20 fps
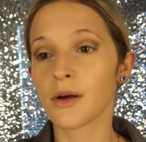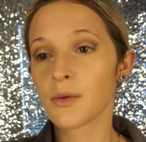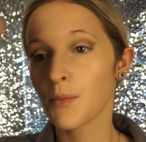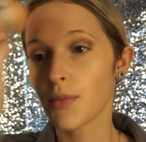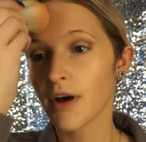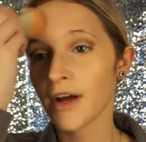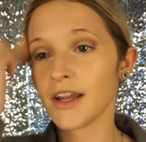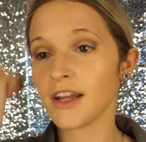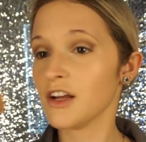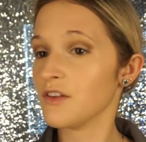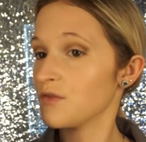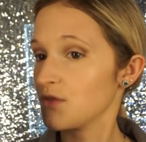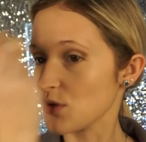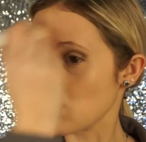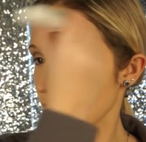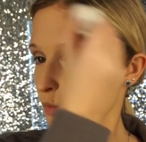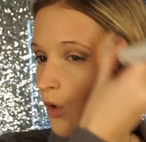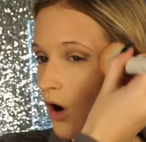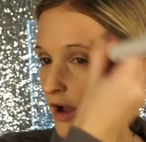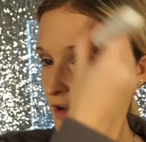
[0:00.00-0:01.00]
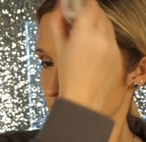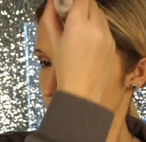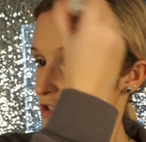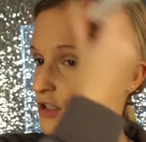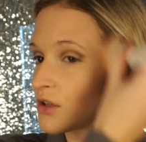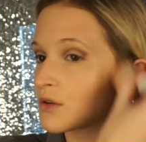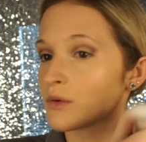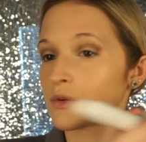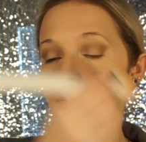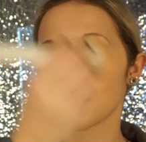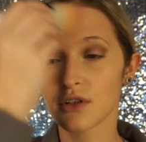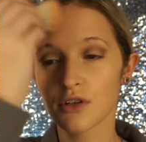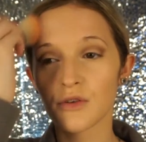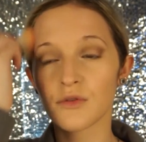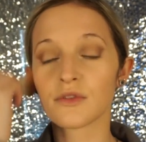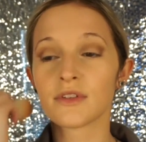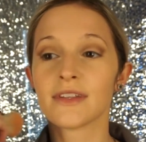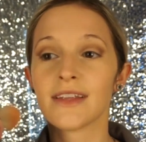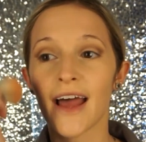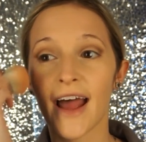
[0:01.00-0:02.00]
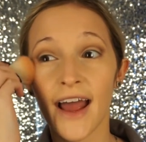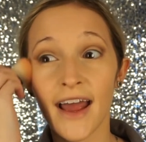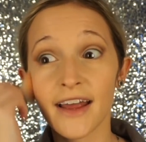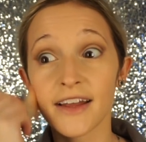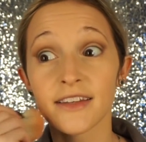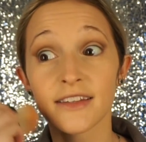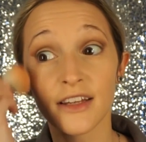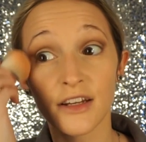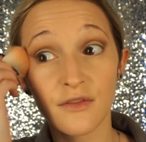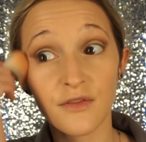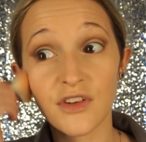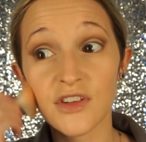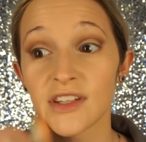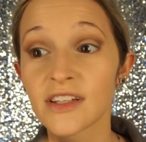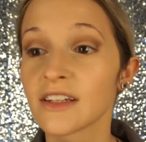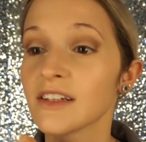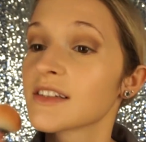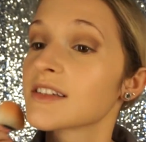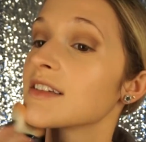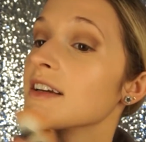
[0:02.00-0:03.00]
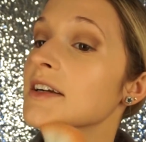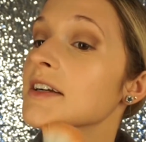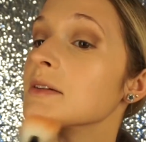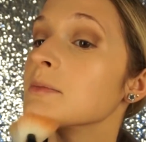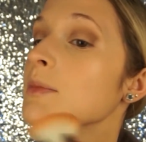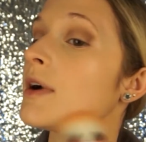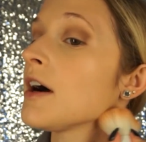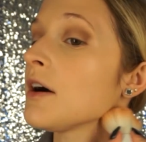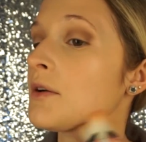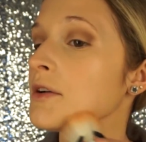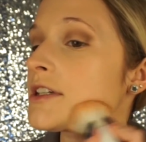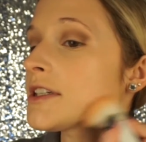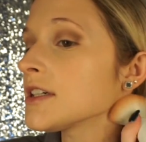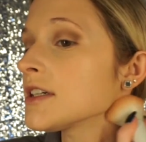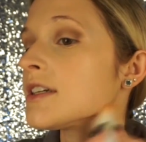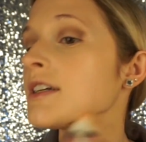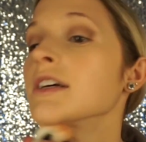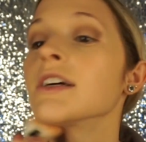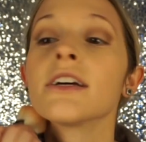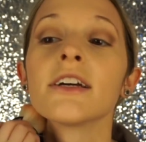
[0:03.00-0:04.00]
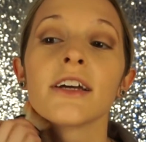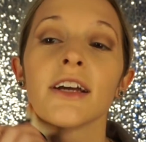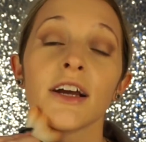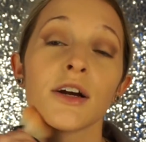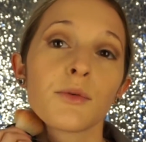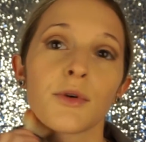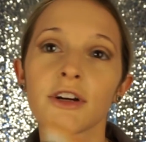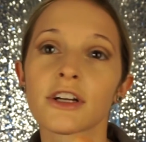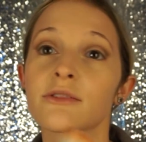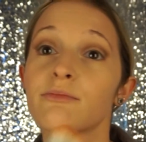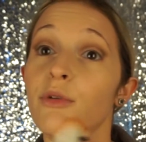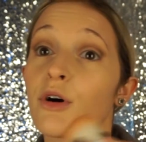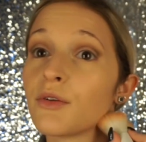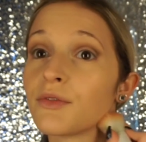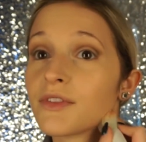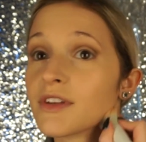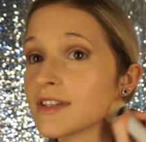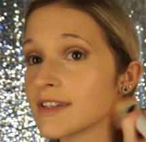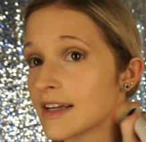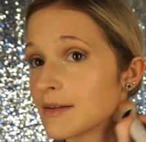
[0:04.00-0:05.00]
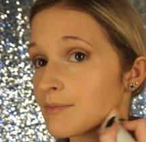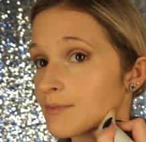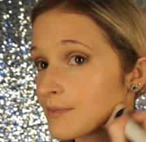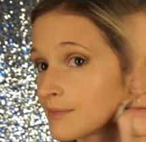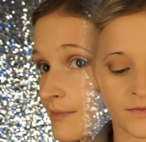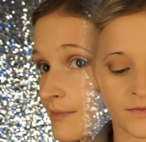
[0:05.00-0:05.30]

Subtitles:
but if you want to use that instead of using a setting powder, it works both the same.